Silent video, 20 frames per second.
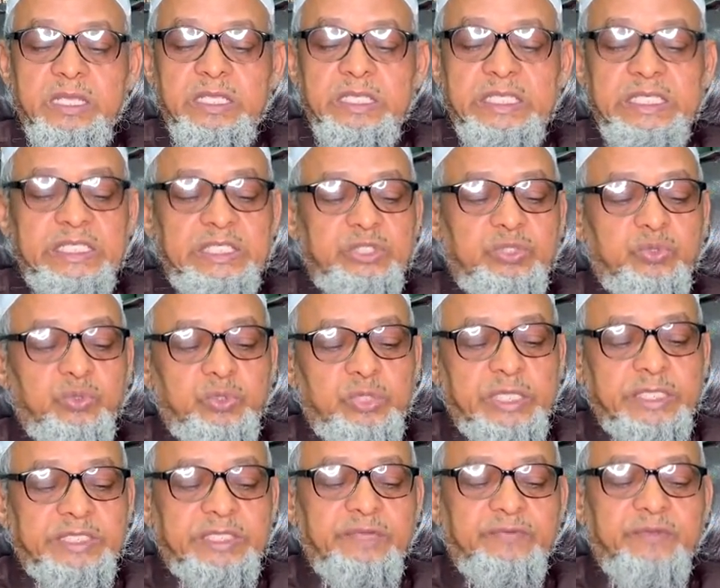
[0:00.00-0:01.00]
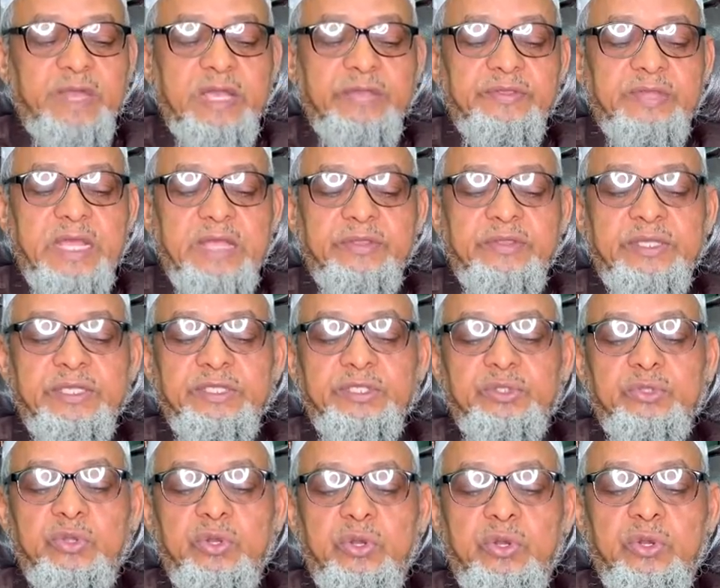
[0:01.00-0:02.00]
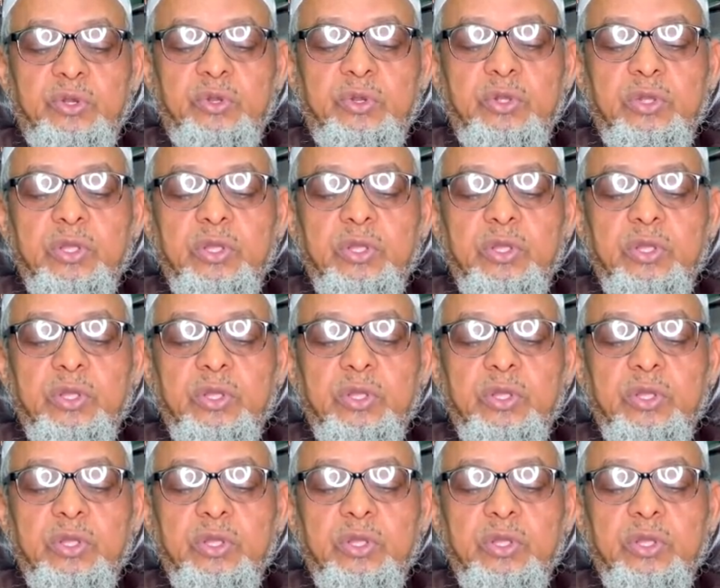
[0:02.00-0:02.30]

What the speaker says: is to testify that there is no